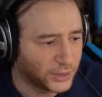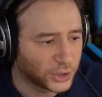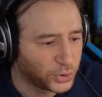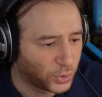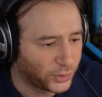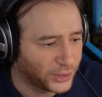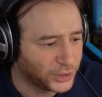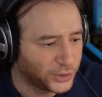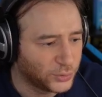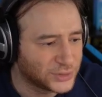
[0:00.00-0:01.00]
Ignore it.
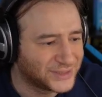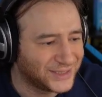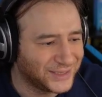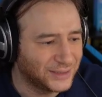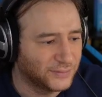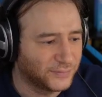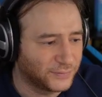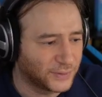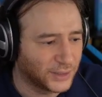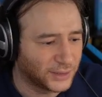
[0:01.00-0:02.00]
Use the,
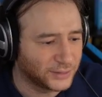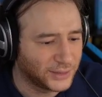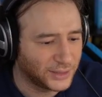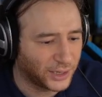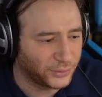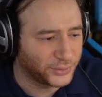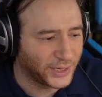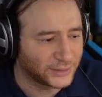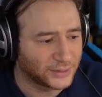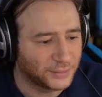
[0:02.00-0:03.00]
uh, the other
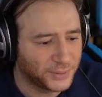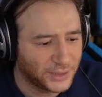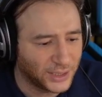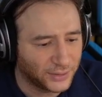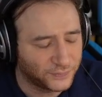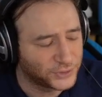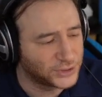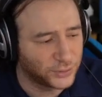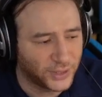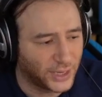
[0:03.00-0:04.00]
date in the P D F just
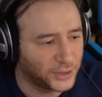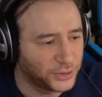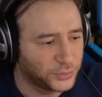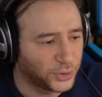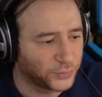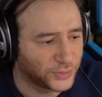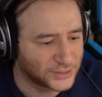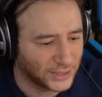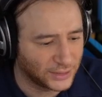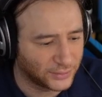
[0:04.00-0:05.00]
so that you don't risk
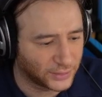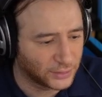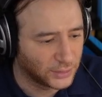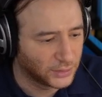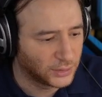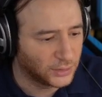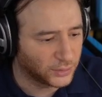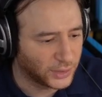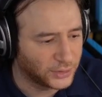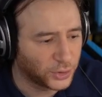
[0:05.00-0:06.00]
anything,
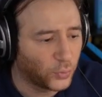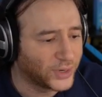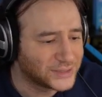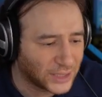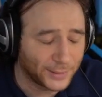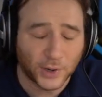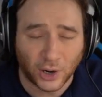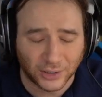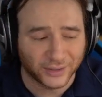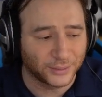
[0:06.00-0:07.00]
okay? Don't waste time
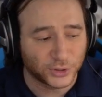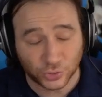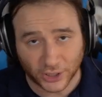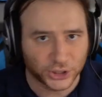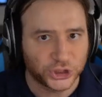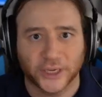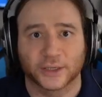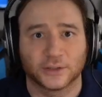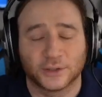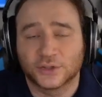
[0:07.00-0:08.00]
calling them and trying to
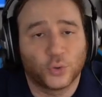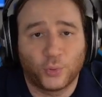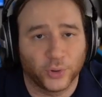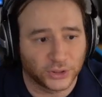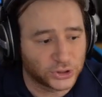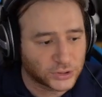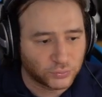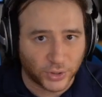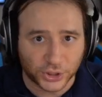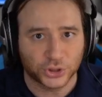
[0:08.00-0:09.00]
check. There's no point. Just
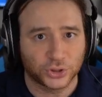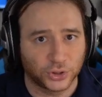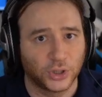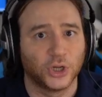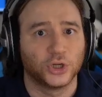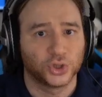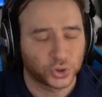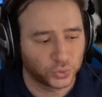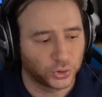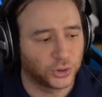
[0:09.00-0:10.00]
register
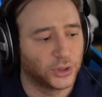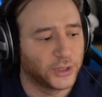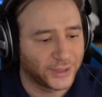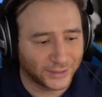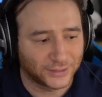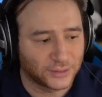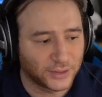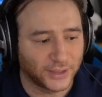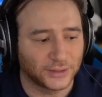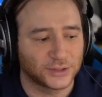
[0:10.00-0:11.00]
sooner.
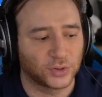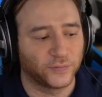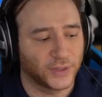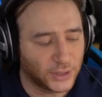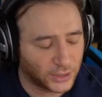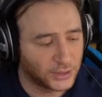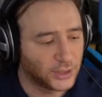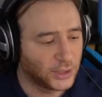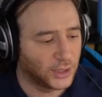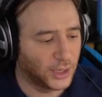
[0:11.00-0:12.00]
Get, get the survey done,
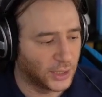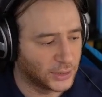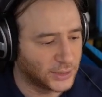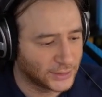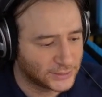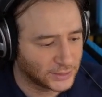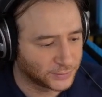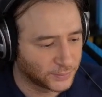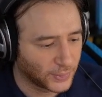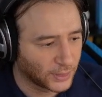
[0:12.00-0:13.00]
and that's it.
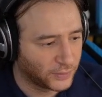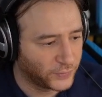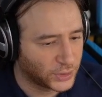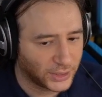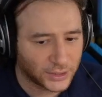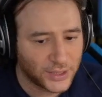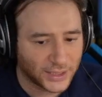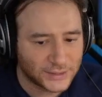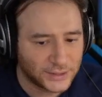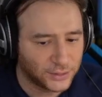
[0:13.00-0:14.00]
If you click
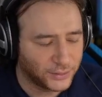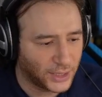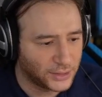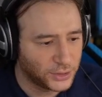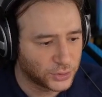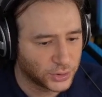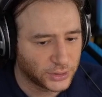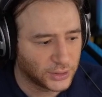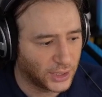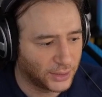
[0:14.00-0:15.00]
next here, then you
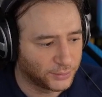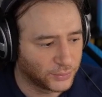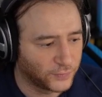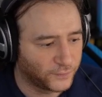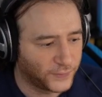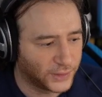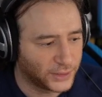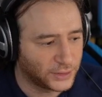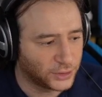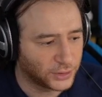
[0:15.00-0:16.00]
could... Um, fill
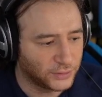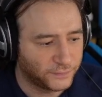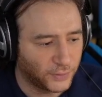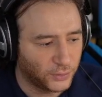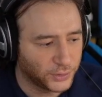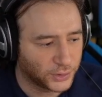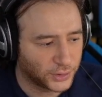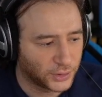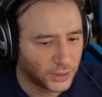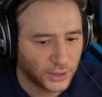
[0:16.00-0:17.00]
in your info,
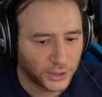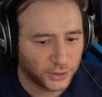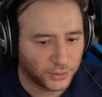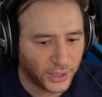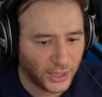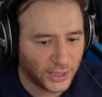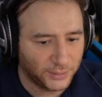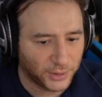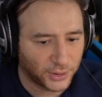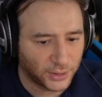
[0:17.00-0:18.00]
your your name,
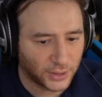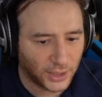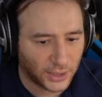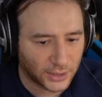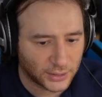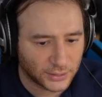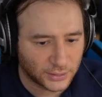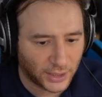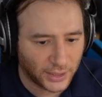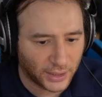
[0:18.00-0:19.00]
your uh,
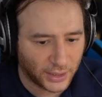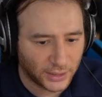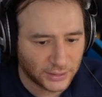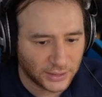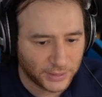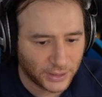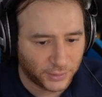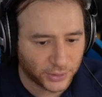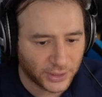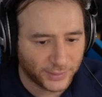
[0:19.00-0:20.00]
N D E B number,
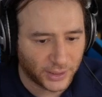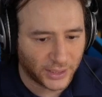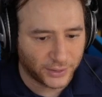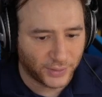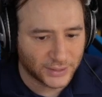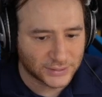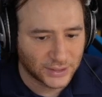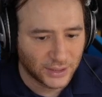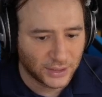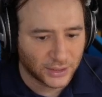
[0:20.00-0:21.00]
your email address.
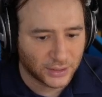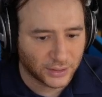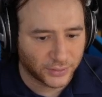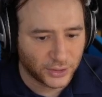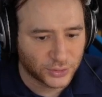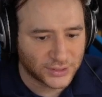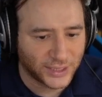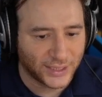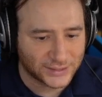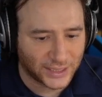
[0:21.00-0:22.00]
And then you say,
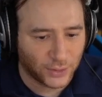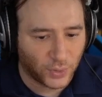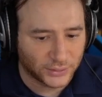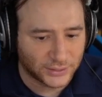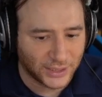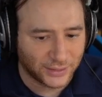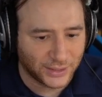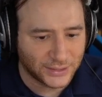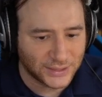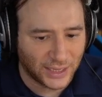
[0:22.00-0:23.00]
yes, I want to take the
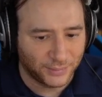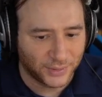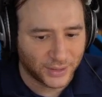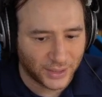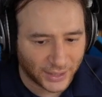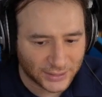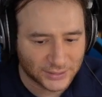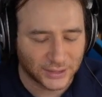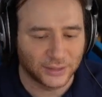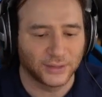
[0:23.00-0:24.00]
exam,
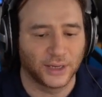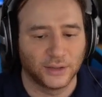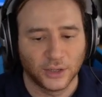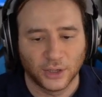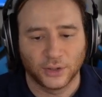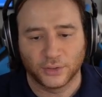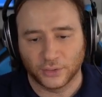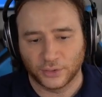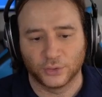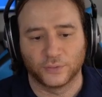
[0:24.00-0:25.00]
next. And then
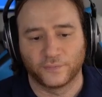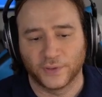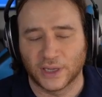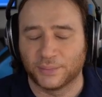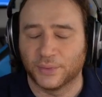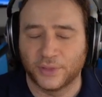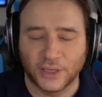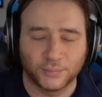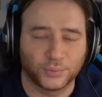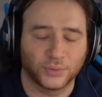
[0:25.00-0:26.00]
you'll fill up
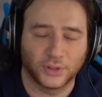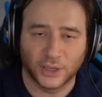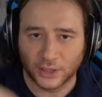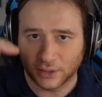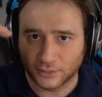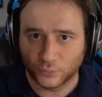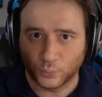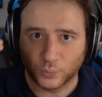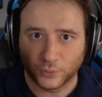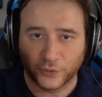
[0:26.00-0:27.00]
the, uh,
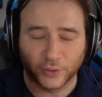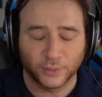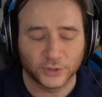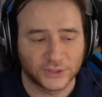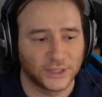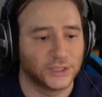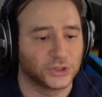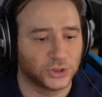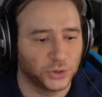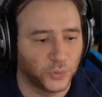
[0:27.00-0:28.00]
the cities
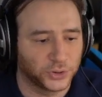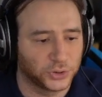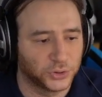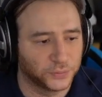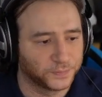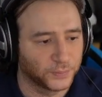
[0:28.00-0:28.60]
you want to do.